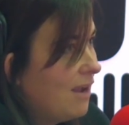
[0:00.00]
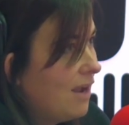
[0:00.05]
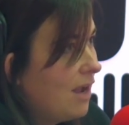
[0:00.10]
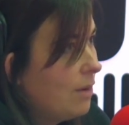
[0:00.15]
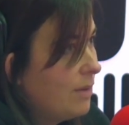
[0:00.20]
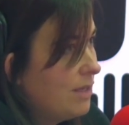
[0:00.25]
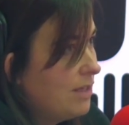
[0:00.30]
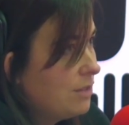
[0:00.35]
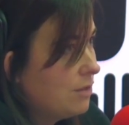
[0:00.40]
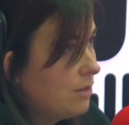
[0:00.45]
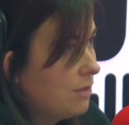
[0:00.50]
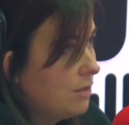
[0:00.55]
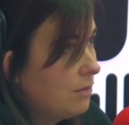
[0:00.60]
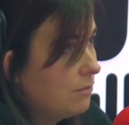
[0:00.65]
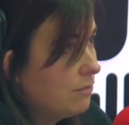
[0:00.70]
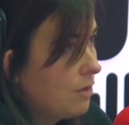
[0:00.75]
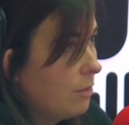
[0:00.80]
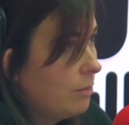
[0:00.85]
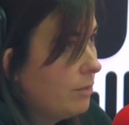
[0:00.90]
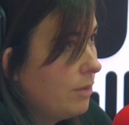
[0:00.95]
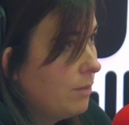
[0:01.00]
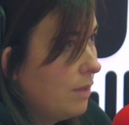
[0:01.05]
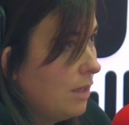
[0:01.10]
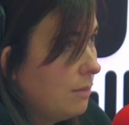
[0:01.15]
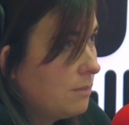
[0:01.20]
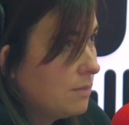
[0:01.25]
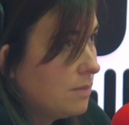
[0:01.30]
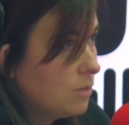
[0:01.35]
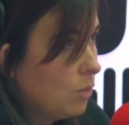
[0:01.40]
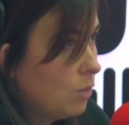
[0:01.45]
I went to Robbie
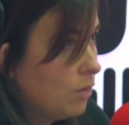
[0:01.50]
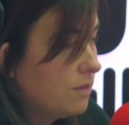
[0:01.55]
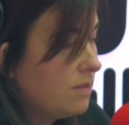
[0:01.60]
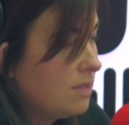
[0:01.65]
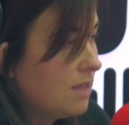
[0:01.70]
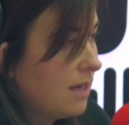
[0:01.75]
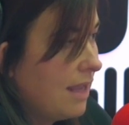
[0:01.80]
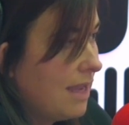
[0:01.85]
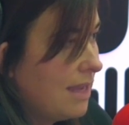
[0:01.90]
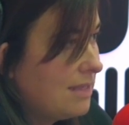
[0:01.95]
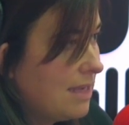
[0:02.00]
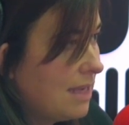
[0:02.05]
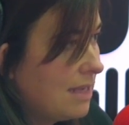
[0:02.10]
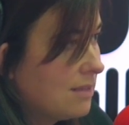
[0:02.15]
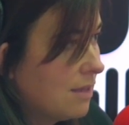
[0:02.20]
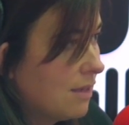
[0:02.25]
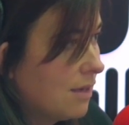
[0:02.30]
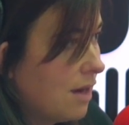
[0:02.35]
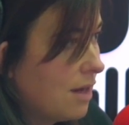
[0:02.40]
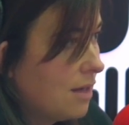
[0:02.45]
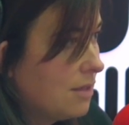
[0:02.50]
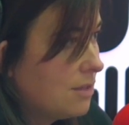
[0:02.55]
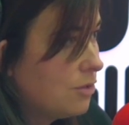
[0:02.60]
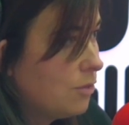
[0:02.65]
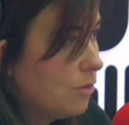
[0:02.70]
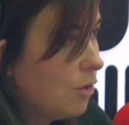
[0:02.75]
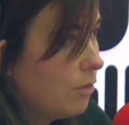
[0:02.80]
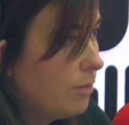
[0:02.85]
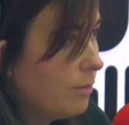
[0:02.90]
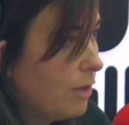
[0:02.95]
Williams once and I had to ask a guard
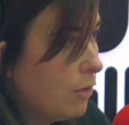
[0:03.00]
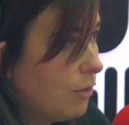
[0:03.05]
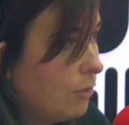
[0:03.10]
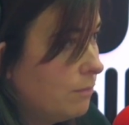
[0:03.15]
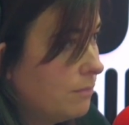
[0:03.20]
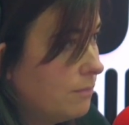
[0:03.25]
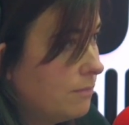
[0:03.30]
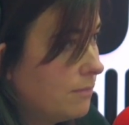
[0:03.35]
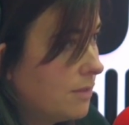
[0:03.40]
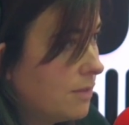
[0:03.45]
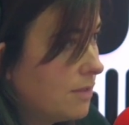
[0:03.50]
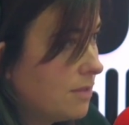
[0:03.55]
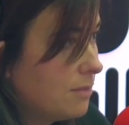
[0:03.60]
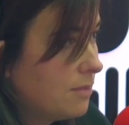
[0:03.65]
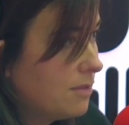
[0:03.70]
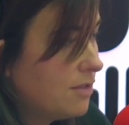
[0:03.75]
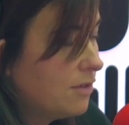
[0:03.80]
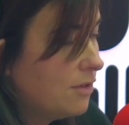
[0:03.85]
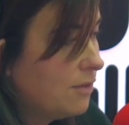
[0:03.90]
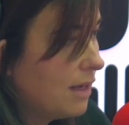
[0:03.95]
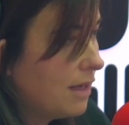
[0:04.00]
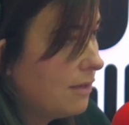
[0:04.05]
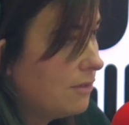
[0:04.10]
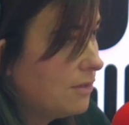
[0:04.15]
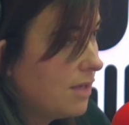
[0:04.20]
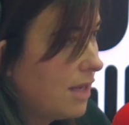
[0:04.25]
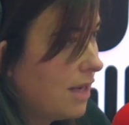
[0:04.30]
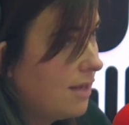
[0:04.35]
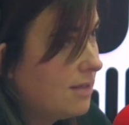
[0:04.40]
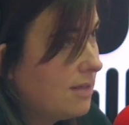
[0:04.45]
to walk me home because it was too
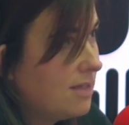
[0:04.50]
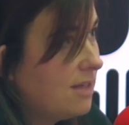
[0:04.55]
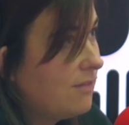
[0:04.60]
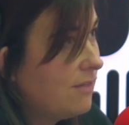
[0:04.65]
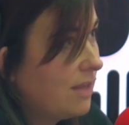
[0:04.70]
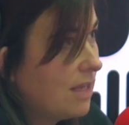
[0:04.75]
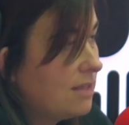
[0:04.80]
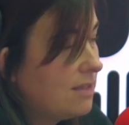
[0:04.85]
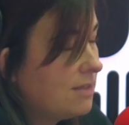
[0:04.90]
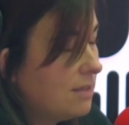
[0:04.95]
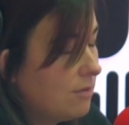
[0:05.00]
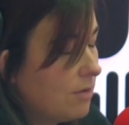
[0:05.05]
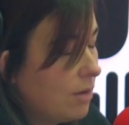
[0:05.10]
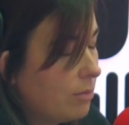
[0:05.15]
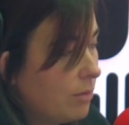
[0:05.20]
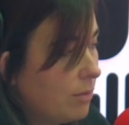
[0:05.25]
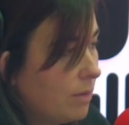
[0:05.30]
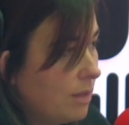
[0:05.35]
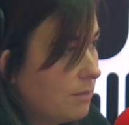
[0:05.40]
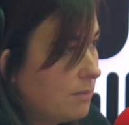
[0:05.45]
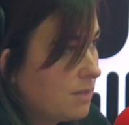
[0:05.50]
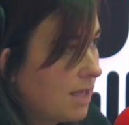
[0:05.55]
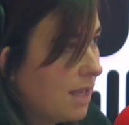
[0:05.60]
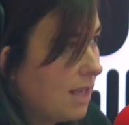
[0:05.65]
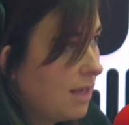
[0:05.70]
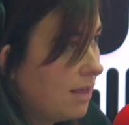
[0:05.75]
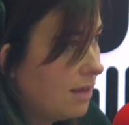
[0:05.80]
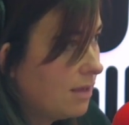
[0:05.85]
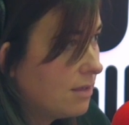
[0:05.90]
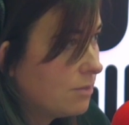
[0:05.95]
loud. And I didn't even get to see Robbie Williams.
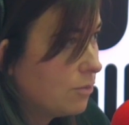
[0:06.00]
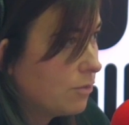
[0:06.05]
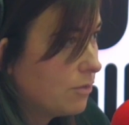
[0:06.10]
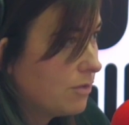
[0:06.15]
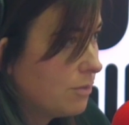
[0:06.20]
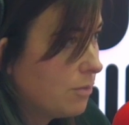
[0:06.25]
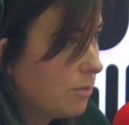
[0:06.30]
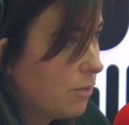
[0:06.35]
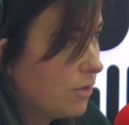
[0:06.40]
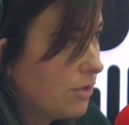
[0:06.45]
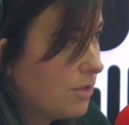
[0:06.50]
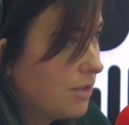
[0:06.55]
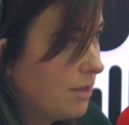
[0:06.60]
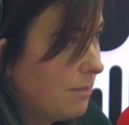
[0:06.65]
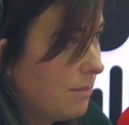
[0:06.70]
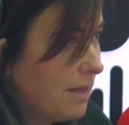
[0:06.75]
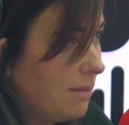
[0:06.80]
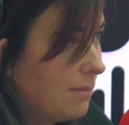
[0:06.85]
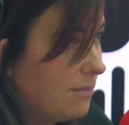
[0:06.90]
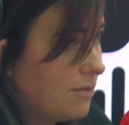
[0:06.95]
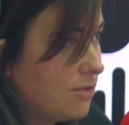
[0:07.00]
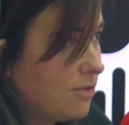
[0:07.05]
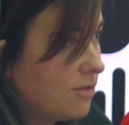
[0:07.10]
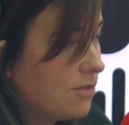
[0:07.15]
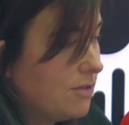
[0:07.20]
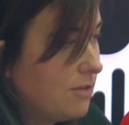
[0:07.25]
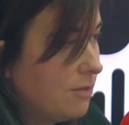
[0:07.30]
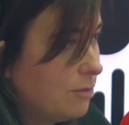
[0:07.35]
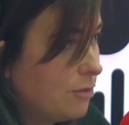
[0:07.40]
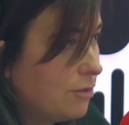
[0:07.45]
Kelly Osbourne supported him and it was
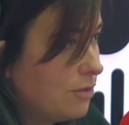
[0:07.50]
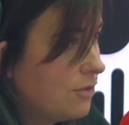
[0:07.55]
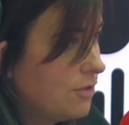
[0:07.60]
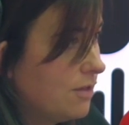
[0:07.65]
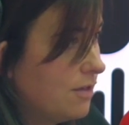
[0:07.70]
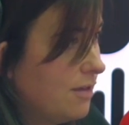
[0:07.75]
just too much.